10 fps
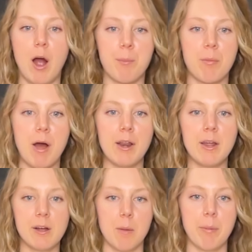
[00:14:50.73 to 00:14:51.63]
upper body
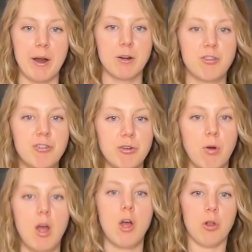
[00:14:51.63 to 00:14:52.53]
compared to
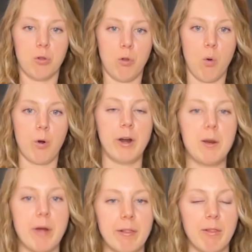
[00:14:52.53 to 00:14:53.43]
lower in
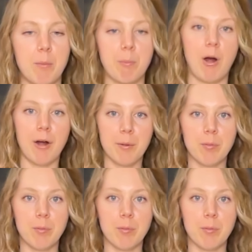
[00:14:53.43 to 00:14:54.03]
my lumbar,